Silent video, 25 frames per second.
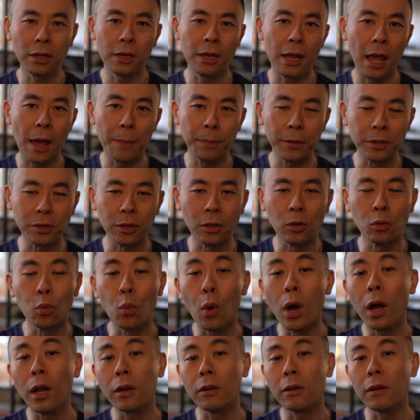in the episode
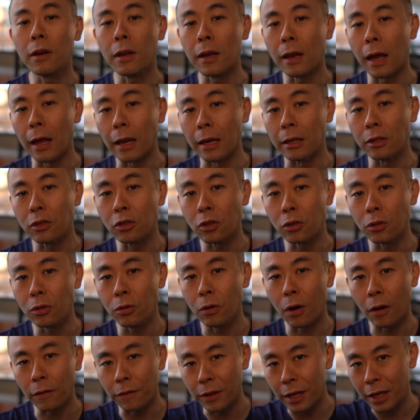
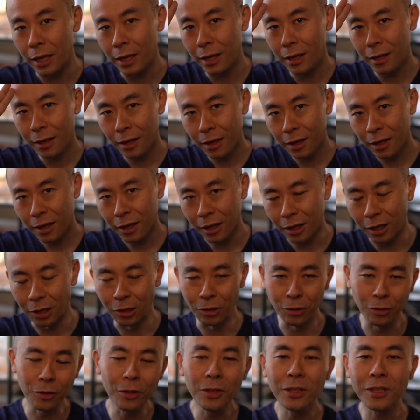192 of the
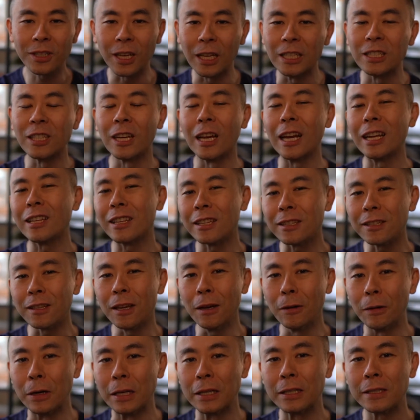Hello Seiiti Arata
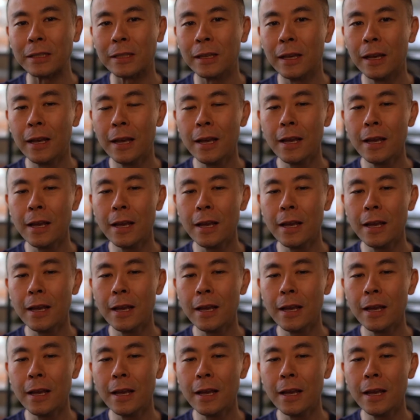series.